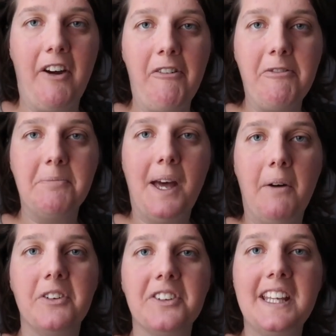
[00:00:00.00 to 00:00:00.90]
from
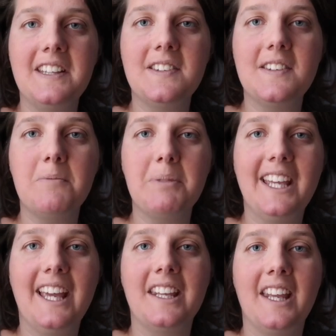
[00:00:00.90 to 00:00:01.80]
now on is to
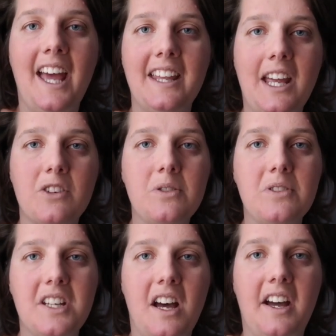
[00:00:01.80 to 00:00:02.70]
begin a natural
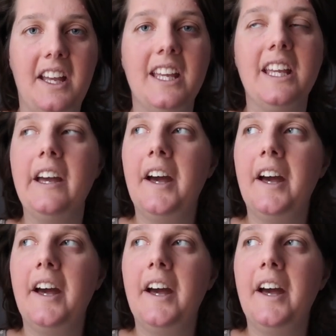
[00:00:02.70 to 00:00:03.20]
dye